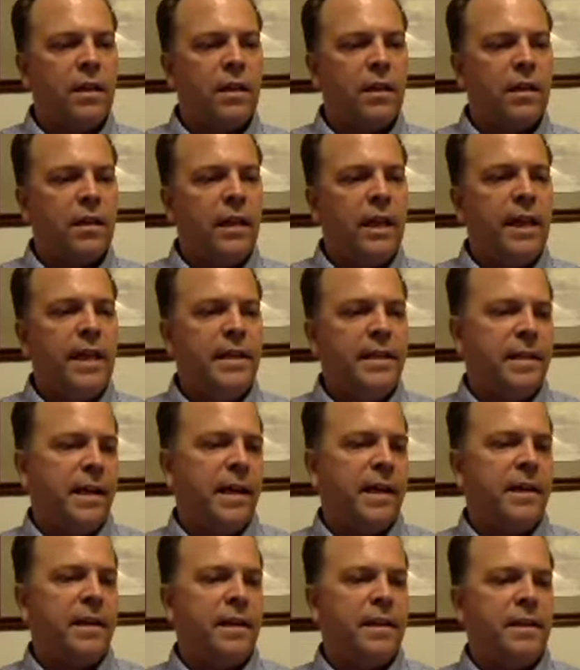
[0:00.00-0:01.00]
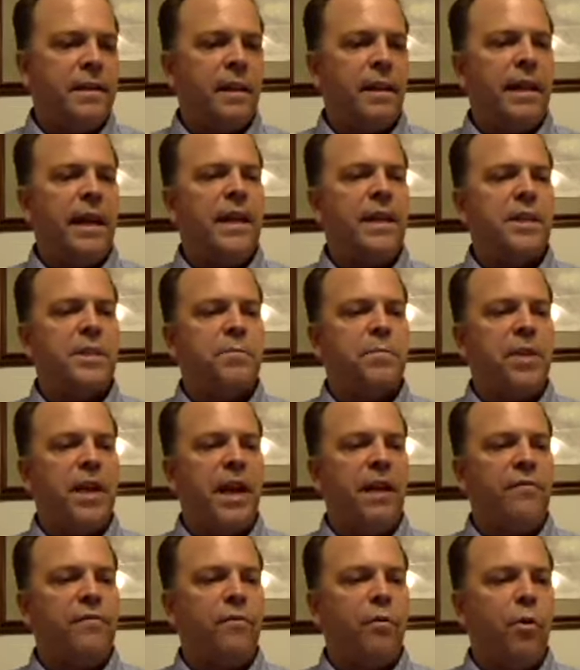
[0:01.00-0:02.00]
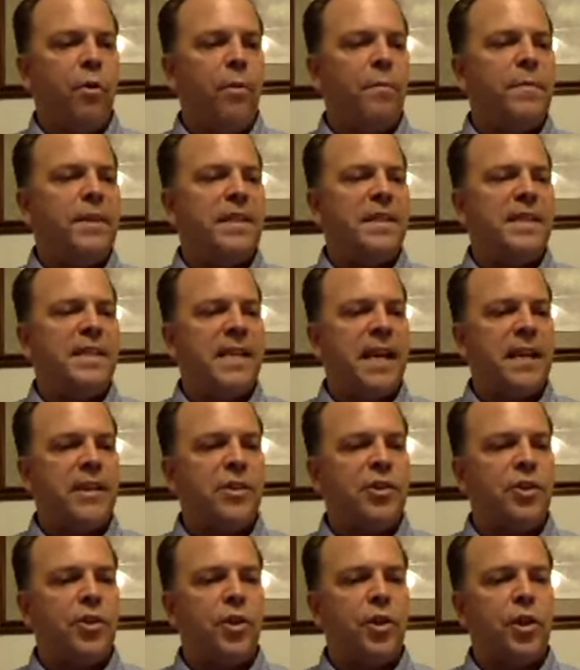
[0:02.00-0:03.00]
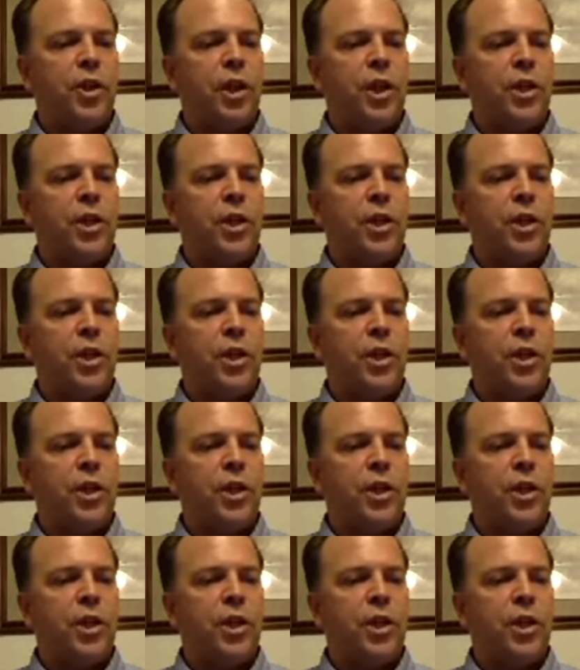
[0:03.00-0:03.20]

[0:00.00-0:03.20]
LinkedIn, the latest platform to censor